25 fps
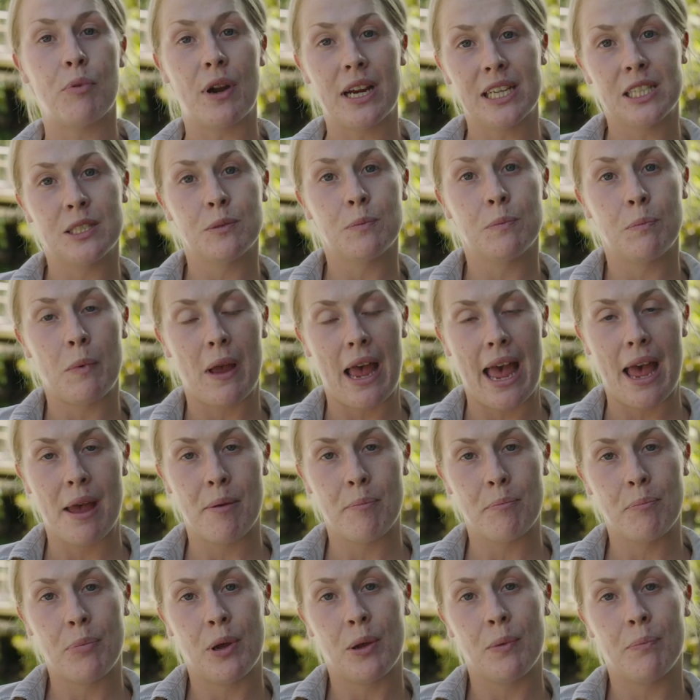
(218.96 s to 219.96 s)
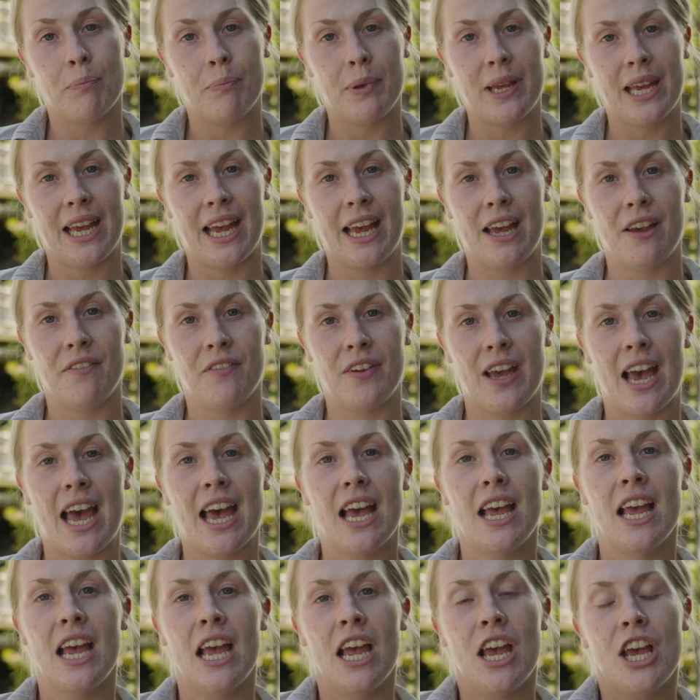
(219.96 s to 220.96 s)
breast pump behaviour.
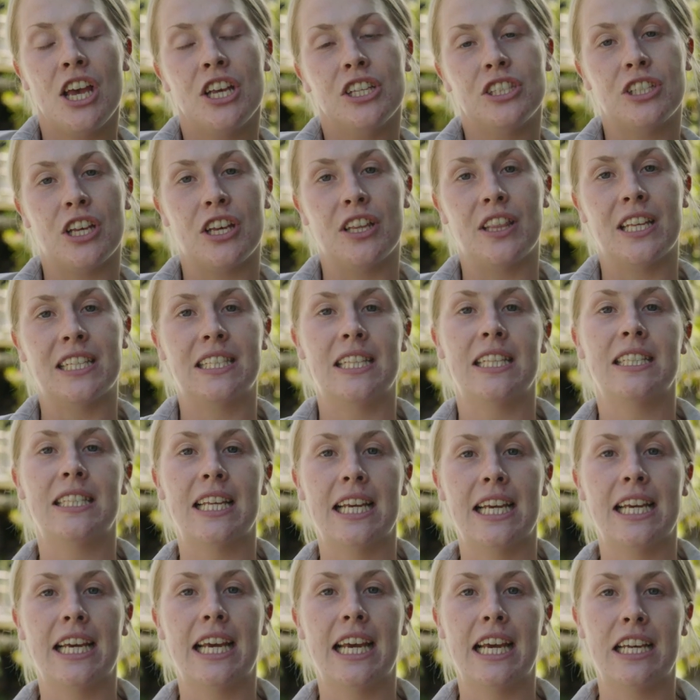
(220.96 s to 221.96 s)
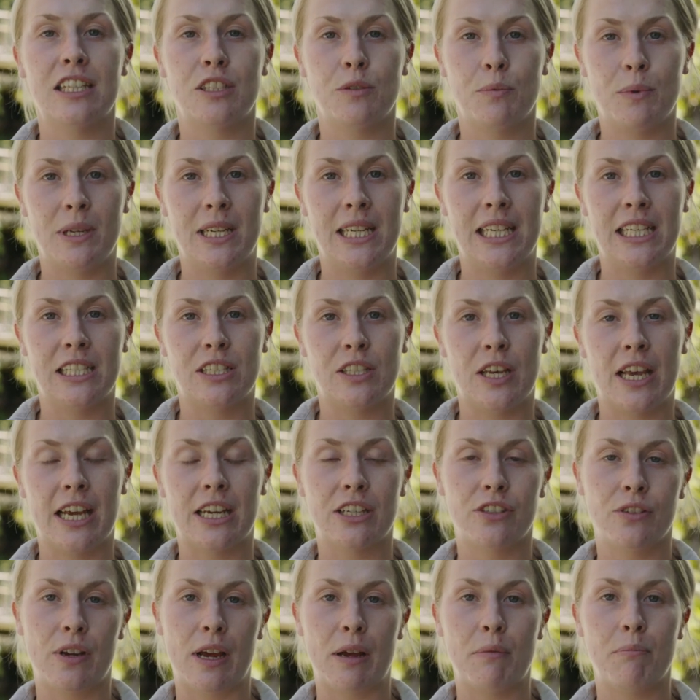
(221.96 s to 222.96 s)
So this is in case we need to
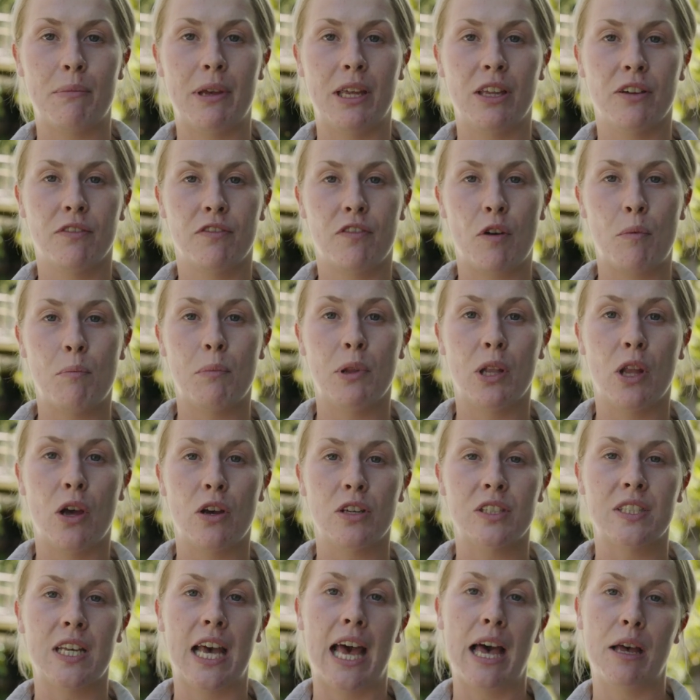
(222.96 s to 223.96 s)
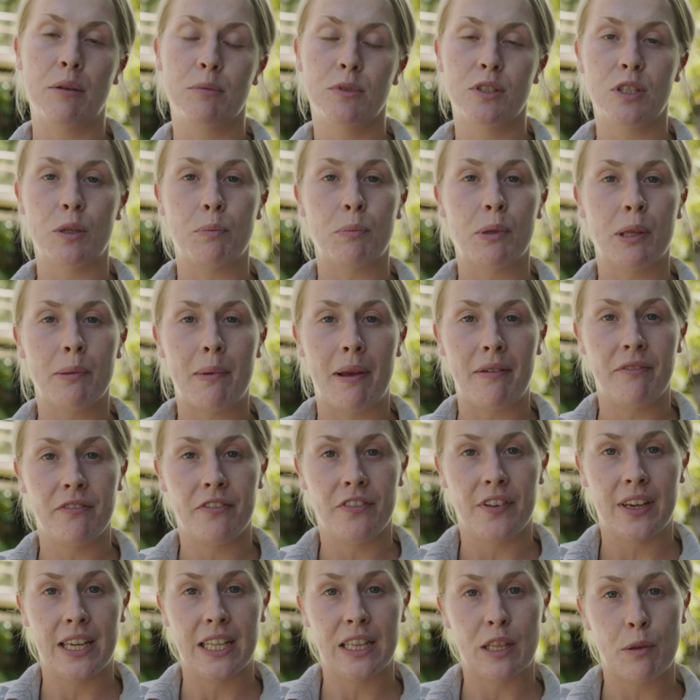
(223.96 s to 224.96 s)
extract milk from Melur to help supplement
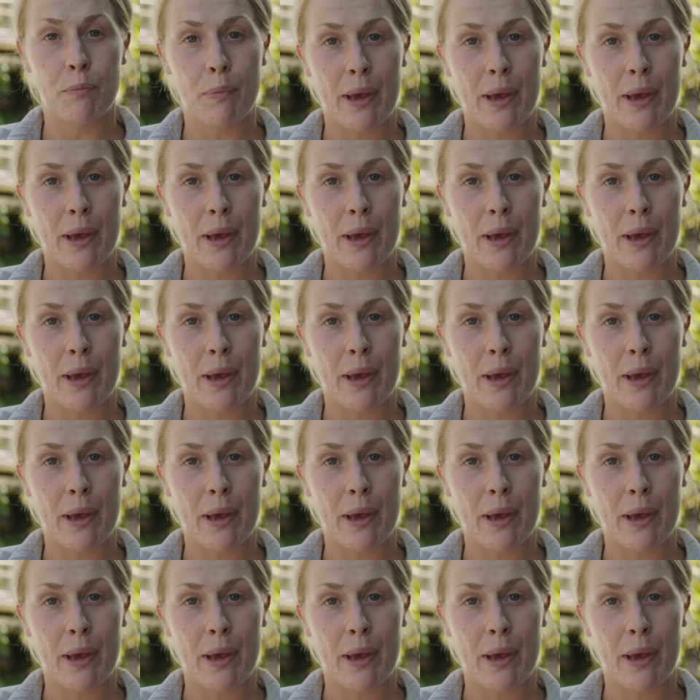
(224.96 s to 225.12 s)
feed the